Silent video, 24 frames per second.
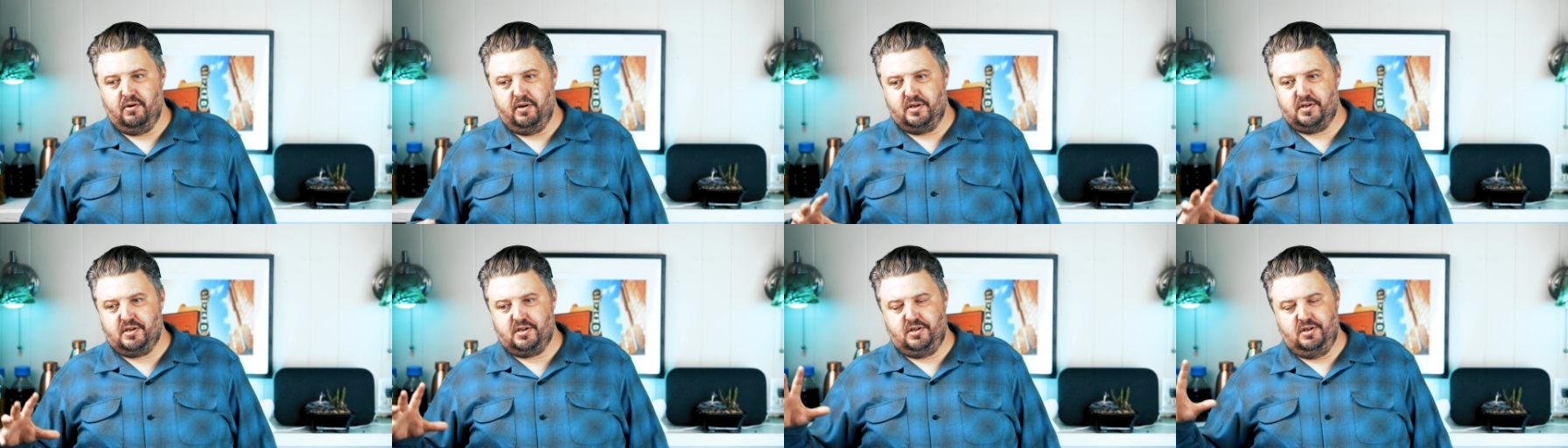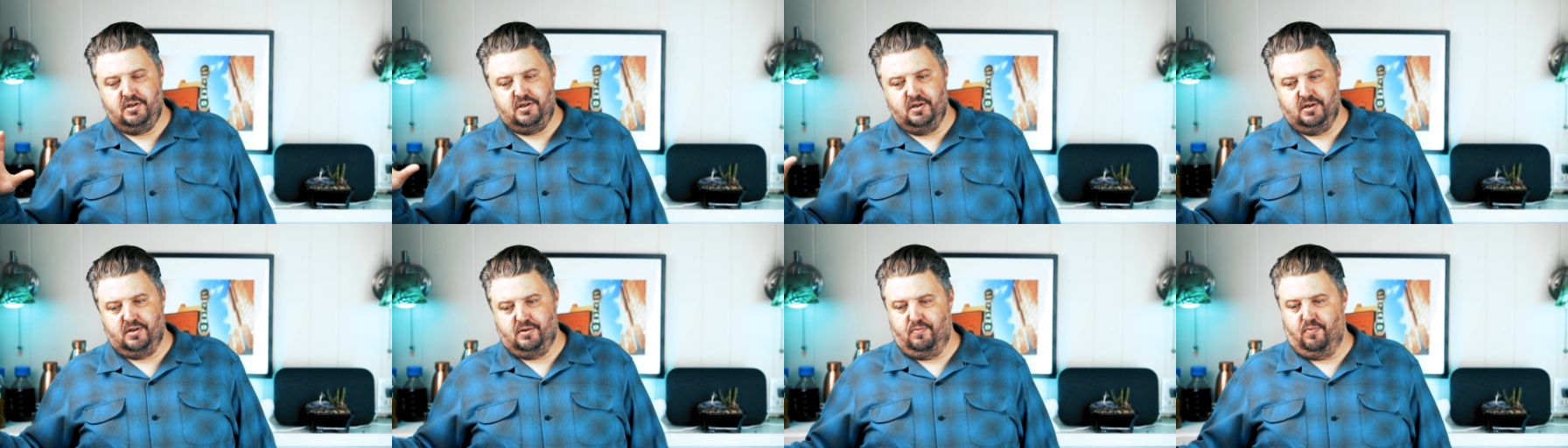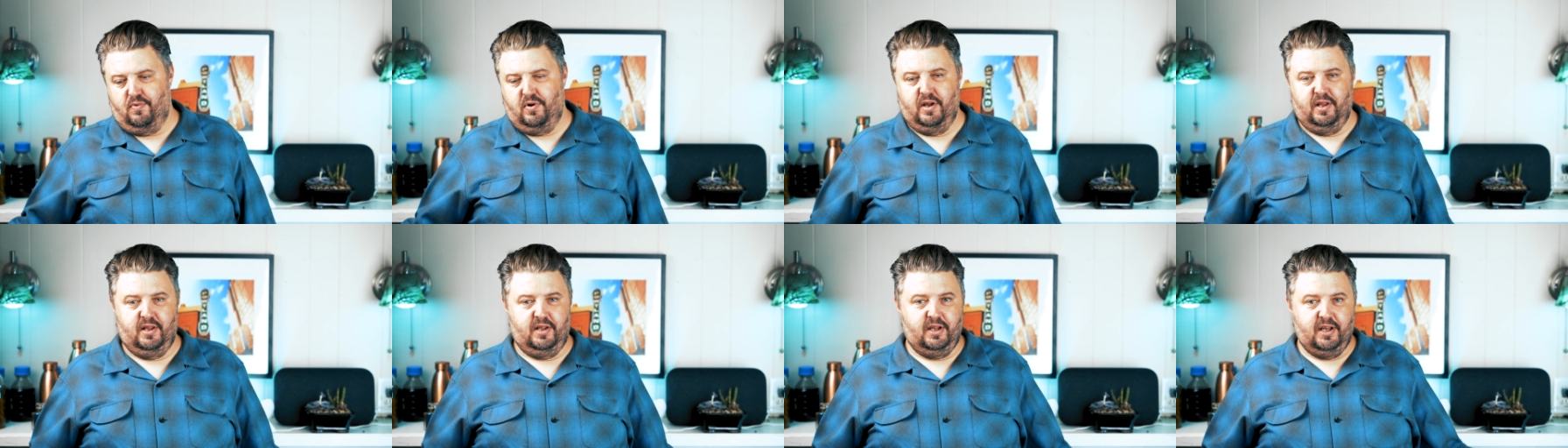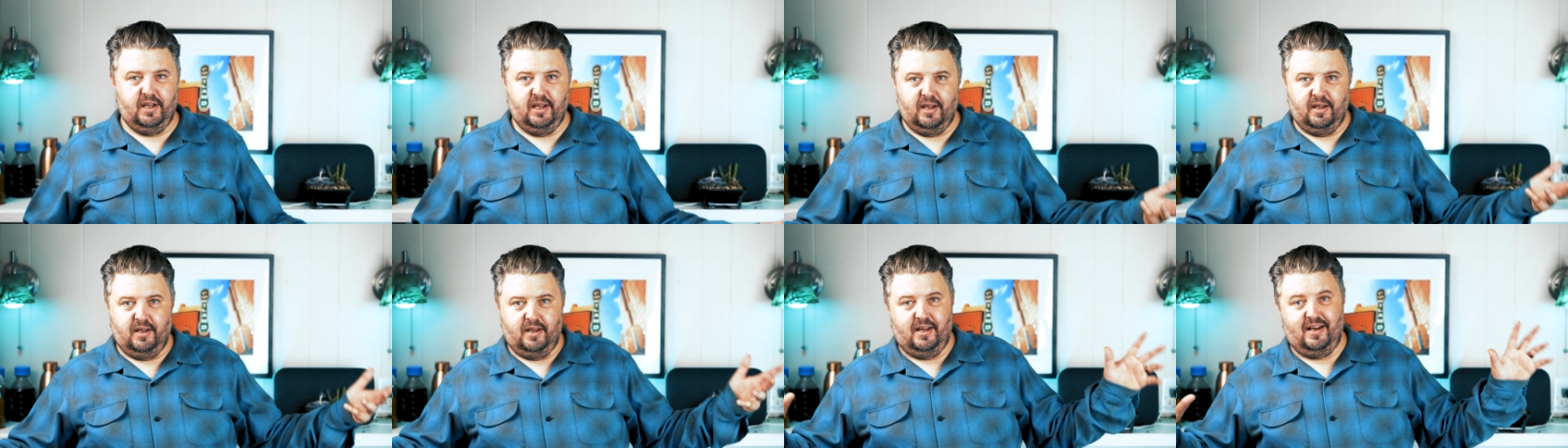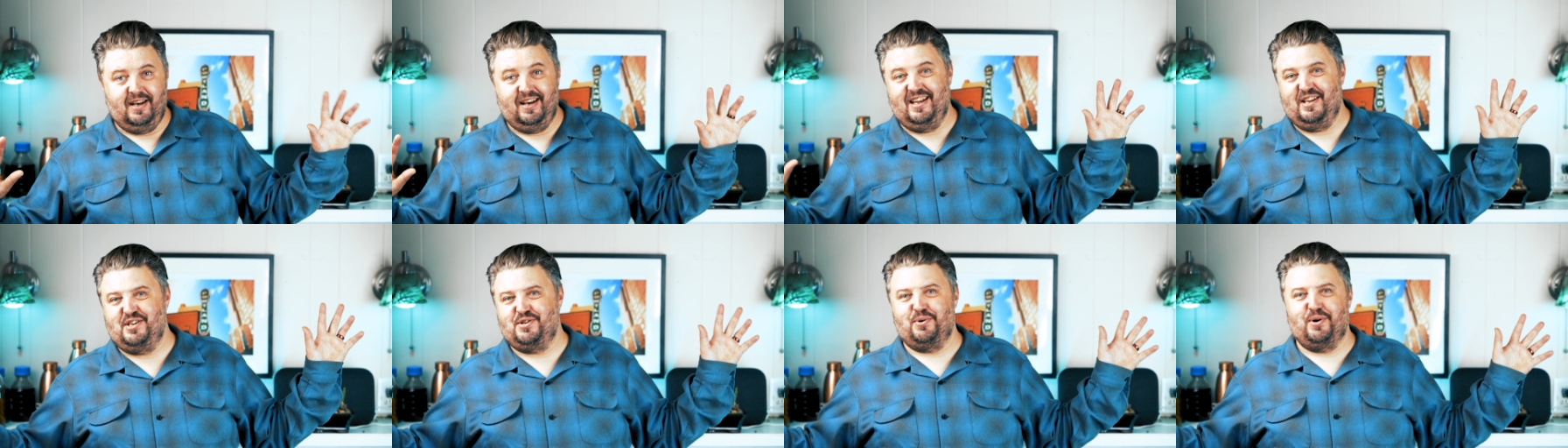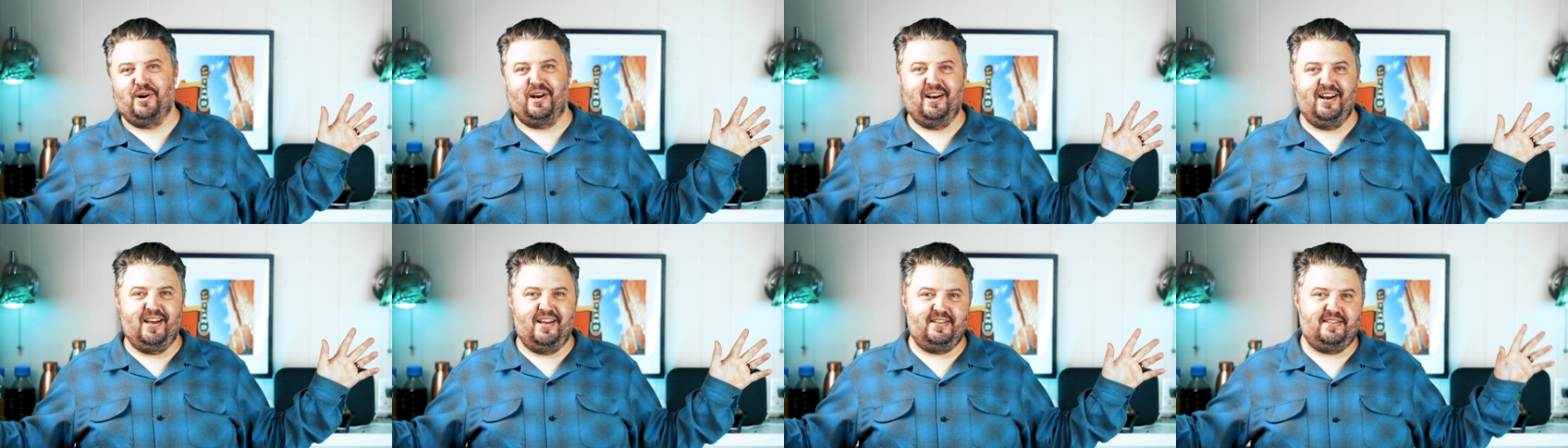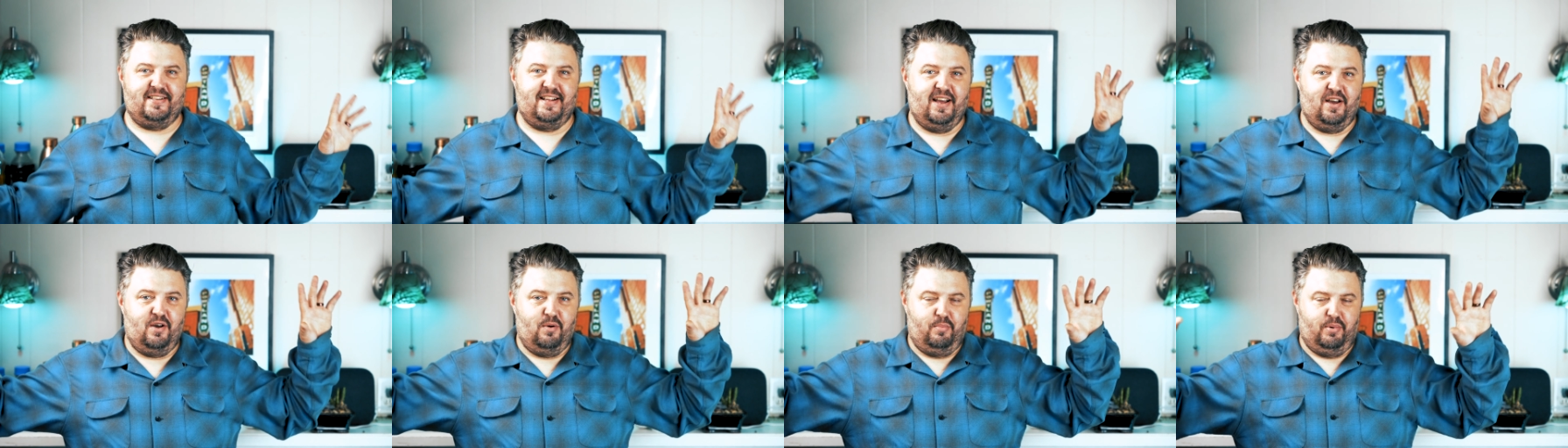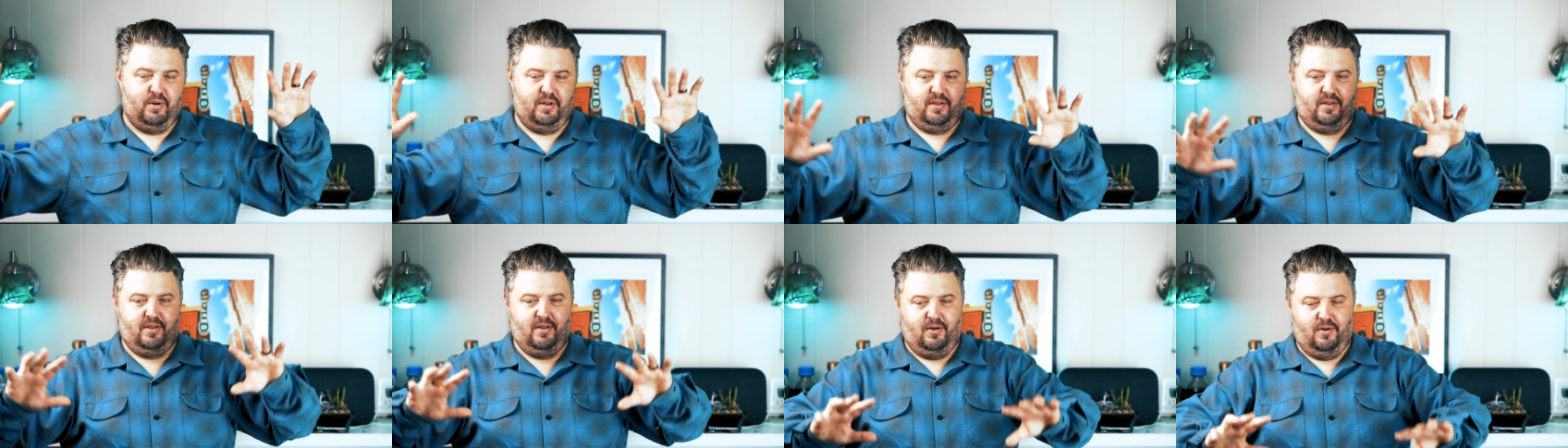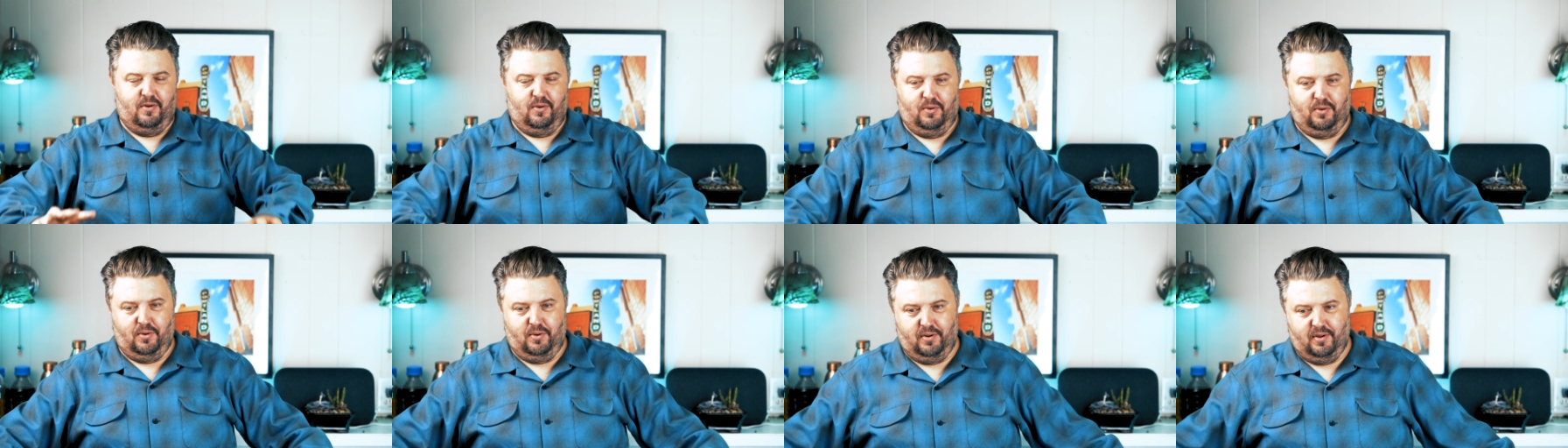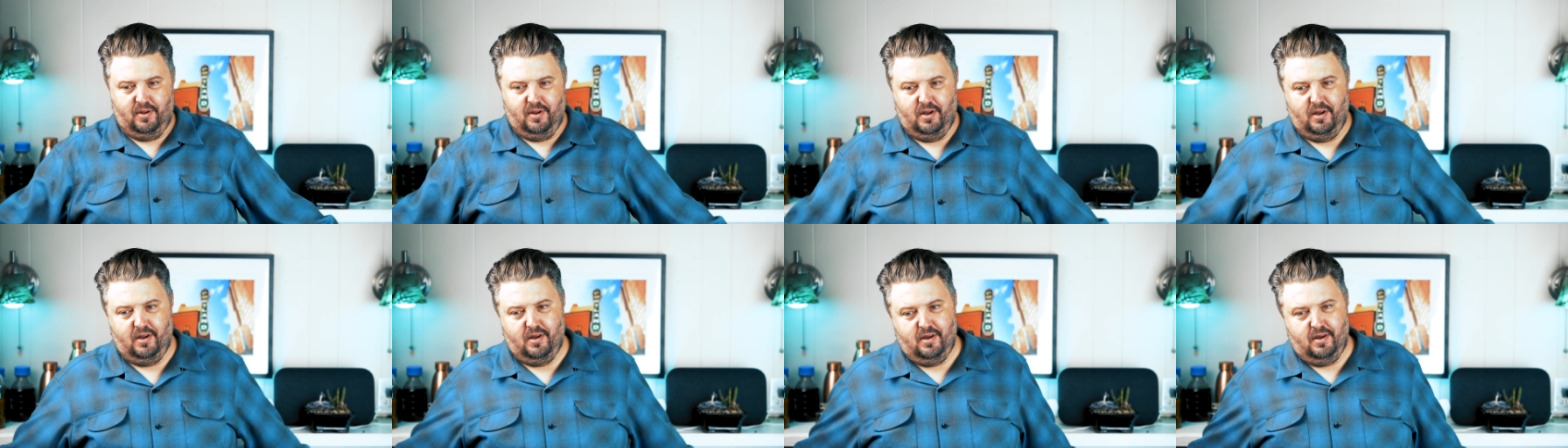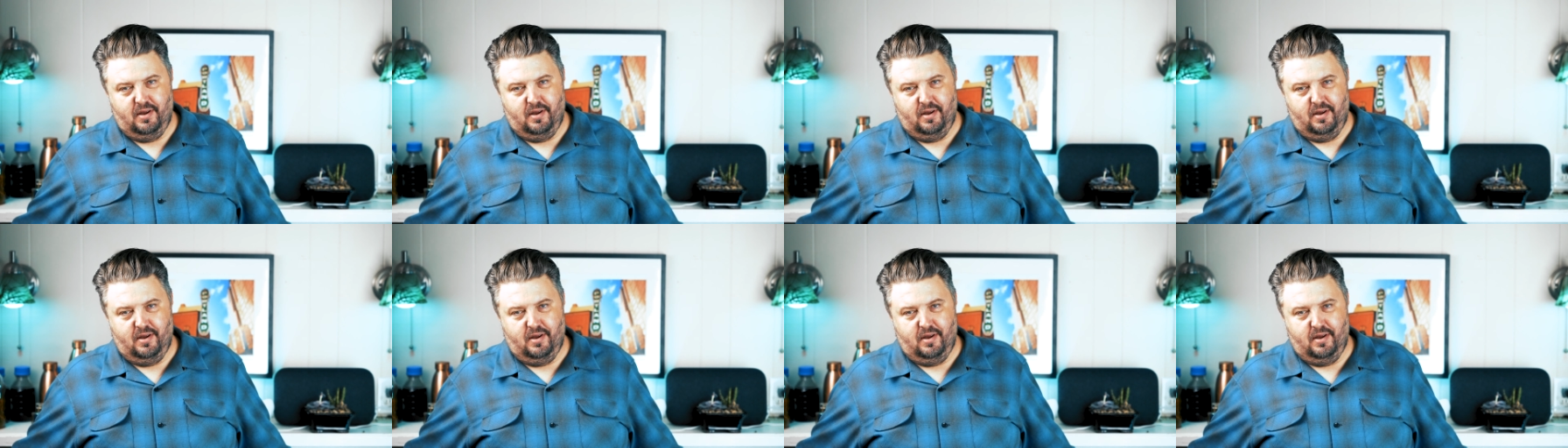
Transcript: It's just really it needs organized now, but the whole